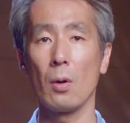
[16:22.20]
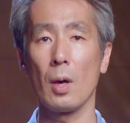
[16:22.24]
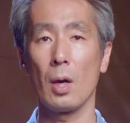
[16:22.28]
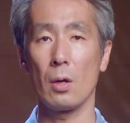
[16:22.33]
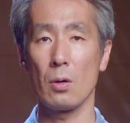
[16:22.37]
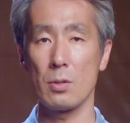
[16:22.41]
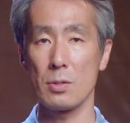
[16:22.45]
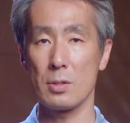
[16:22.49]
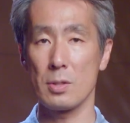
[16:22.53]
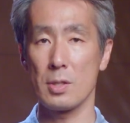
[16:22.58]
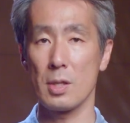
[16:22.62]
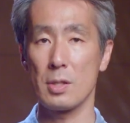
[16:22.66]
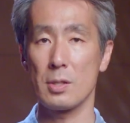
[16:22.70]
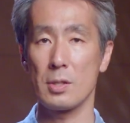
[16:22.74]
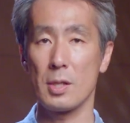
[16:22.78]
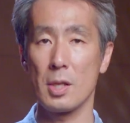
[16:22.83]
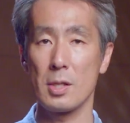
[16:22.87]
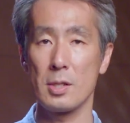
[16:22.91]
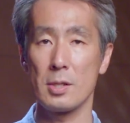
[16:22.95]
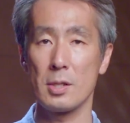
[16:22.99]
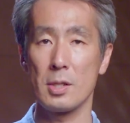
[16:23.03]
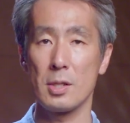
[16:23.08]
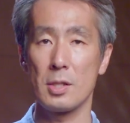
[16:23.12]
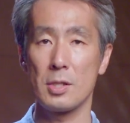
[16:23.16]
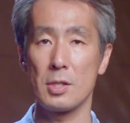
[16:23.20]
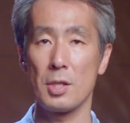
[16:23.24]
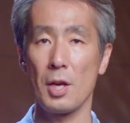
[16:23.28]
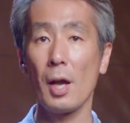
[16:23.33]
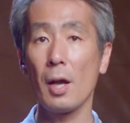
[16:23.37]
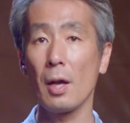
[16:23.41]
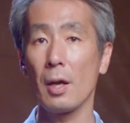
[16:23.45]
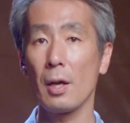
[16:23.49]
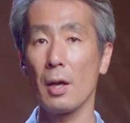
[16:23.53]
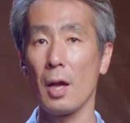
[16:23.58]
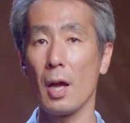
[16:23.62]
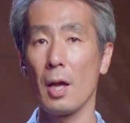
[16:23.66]
a consistency check
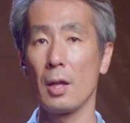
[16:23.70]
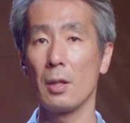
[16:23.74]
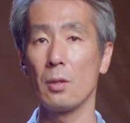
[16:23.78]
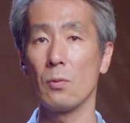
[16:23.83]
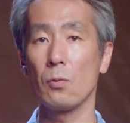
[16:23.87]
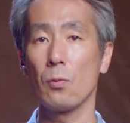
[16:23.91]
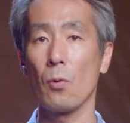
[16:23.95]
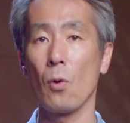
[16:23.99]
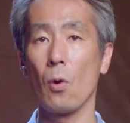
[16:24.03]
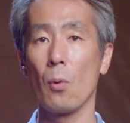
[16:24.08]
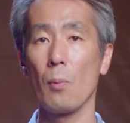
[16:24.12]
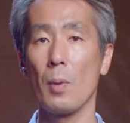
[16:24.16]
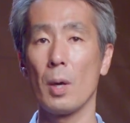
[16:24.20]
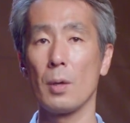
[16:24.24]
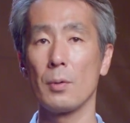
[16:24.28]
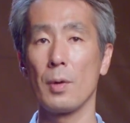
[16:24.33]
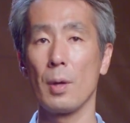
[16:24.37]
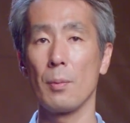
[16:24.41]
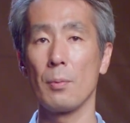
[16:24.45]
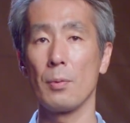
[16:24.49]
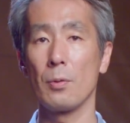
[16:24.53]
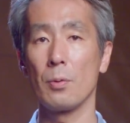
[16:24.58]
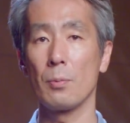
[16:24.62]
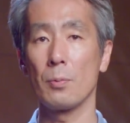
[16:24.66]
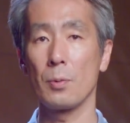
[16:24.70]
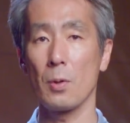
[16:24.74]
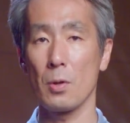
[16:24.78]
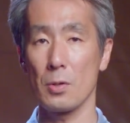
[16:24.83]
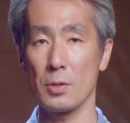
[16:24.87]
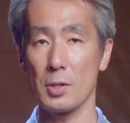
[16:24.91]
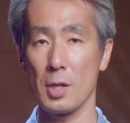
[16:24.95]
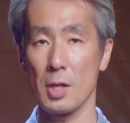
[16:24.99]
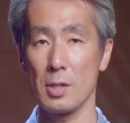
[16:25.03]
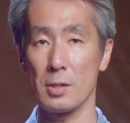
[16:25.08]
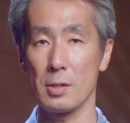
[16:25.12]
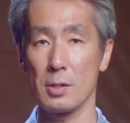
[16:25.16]
and formal review
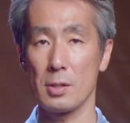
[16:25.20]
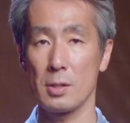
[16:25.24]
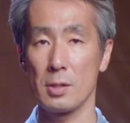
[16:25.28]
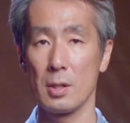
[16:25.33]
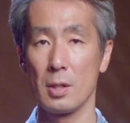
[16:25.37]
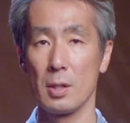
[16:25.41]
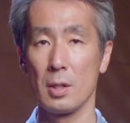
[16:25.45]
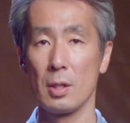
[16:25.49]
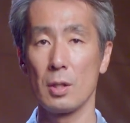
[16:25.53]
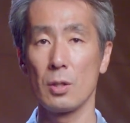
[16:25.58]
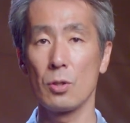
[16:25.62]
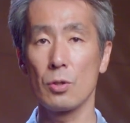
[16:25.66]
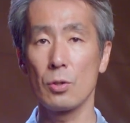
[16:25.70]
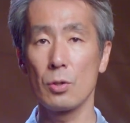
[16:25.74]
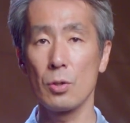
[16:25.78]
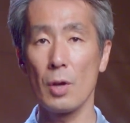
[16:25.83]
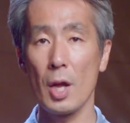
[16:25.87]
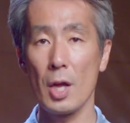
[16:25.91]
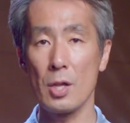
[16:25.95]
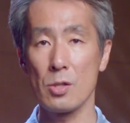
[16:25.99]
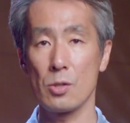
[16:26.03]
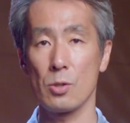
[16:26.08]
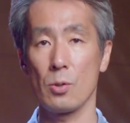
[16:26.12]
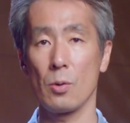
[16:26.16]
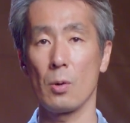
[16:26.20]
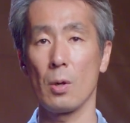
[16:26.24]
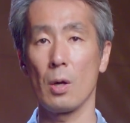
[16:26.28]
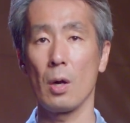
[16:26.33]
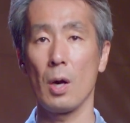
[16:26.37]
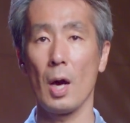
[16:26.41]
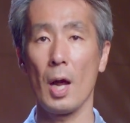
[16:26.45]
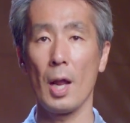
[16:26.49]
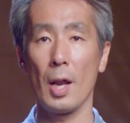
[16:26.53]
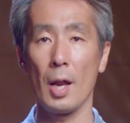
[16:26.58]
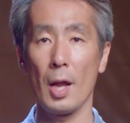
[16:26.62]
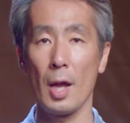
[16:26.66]
process to ensure
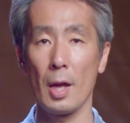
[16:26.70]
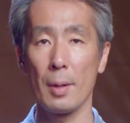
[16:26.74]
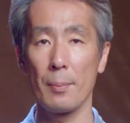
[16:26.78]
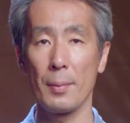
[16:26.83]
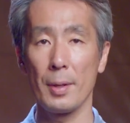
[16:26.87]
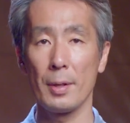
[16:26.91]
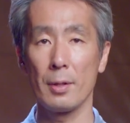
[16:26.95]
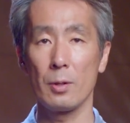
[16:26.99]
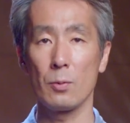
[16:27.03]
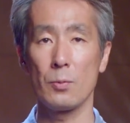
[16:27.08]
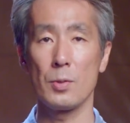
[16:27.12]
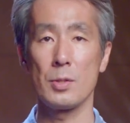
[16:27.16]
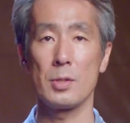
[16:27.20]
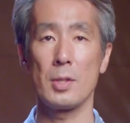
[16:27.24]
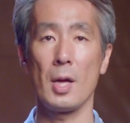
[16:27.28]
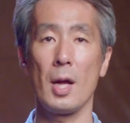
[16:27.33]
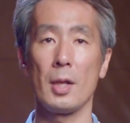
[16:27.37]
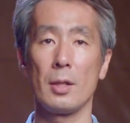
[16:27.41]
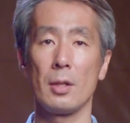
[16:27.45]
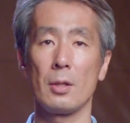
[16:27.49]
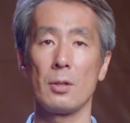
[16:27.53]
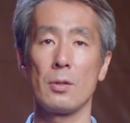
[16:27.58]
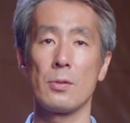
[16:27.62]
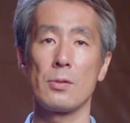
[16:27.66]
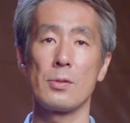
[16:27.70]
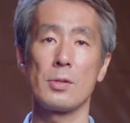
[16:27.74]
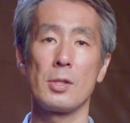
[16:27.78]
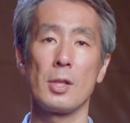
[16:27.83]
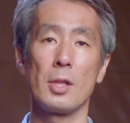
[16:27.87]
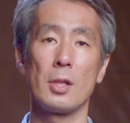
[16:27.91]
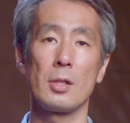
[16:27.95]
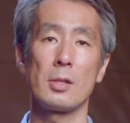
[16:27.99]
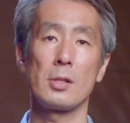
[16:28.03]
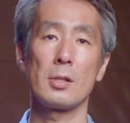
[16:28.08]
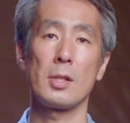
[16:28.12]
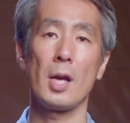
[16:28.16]
alignment with Article
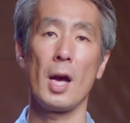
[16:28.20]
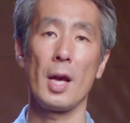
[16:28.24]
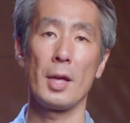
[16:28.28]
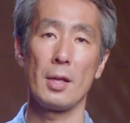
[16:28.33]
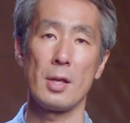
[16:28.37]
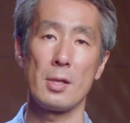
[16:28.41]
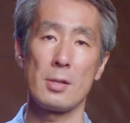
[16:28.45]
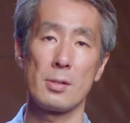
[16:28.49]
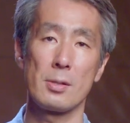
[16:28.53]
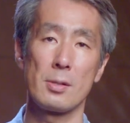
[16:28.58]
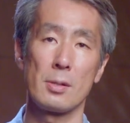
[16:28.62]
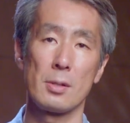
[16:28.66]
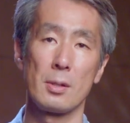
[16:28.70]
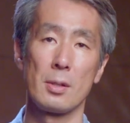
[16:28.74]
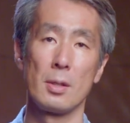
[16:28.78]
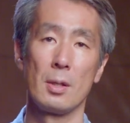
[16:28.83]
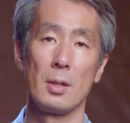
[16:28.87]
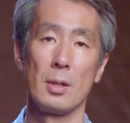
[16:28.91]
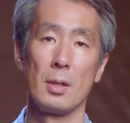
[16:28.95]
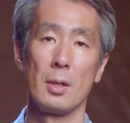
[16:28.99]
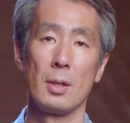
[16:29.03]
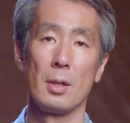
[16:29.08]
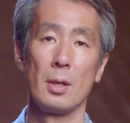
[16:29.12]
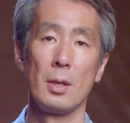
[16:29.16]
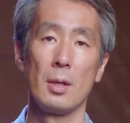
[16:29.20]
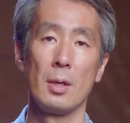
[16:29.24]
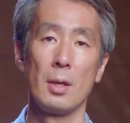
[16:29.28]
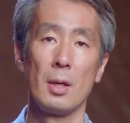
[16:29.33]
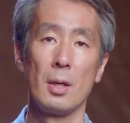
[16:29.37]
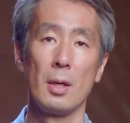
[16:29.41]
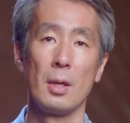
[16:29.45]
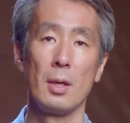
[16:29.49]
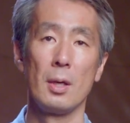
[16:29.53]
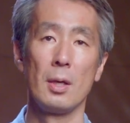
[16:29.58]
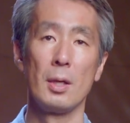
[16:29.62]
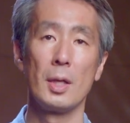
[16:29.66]
6 guidance.
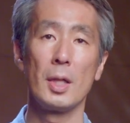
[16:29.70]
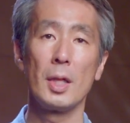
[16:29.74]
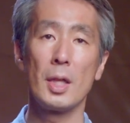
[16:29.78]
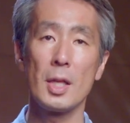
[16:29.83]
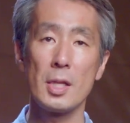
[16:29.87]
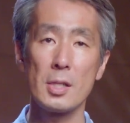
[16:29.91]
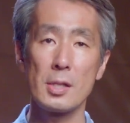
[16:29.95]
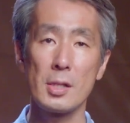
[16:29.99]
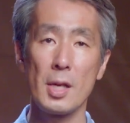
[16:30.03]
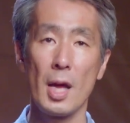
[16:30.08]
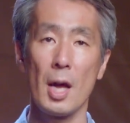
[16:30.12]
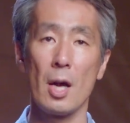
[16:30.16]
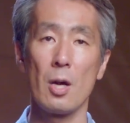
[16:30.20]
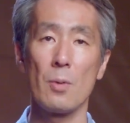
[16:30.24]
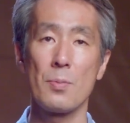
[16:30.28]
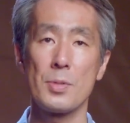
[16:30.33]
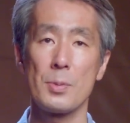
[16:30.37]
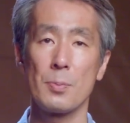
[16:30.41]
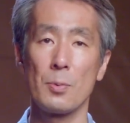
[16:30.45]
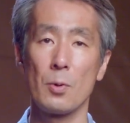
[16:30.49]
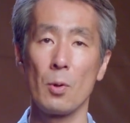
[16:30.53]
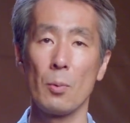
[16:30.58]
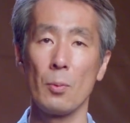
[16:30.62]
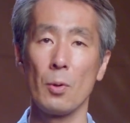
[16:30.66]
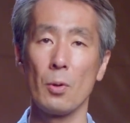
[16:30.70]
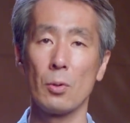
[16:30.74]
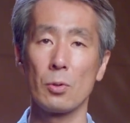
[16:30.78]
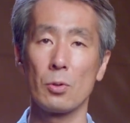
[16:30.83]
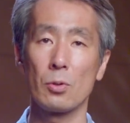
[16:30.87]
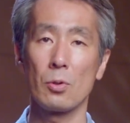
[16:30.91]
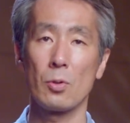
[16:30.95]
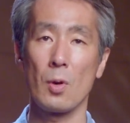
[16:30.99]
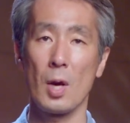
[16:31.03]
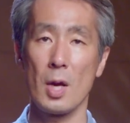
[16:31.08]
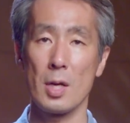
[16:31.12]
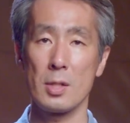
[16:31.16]
This helps promote
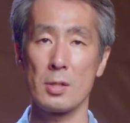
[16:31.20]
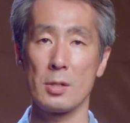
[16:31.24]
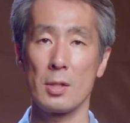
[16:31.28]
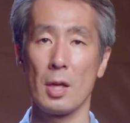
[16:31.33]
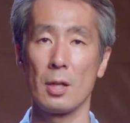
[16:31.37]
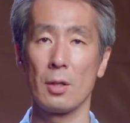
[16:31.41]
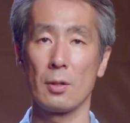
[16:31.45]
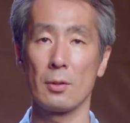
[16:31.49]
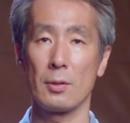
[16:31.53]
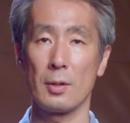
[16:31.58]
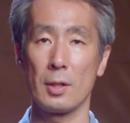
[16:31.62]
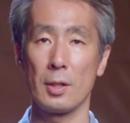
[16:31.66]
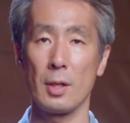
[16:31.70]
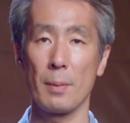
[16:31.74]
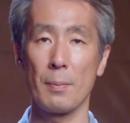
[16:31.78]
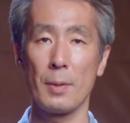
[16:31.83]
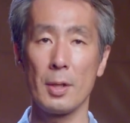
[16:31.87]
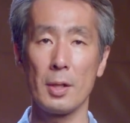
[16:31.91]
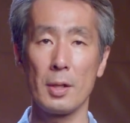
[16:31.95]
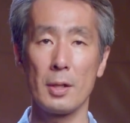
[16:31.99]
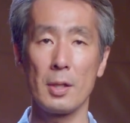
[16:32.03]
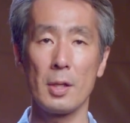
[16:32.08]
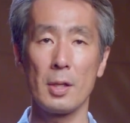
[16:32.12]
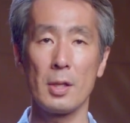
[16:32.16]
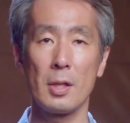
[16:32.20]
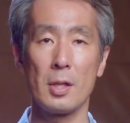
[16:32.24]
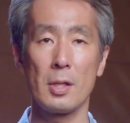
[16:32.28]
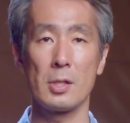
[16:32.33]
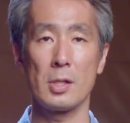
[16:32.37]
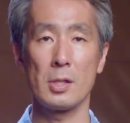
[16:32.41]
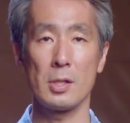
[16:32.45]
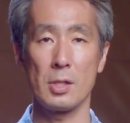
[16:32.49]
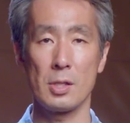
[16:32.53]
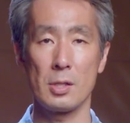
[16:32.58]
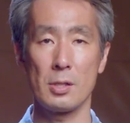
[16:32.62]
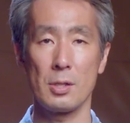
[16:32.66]
trust and credibility in
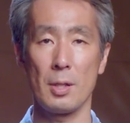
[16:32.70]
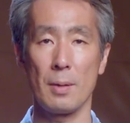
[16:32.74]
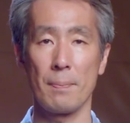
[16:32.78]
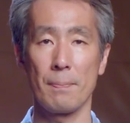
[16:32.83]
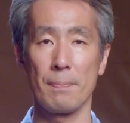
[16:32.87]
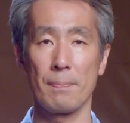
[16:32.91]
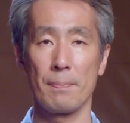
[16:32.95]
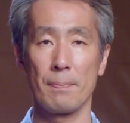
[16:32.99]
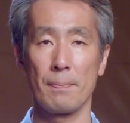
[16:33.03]
the system.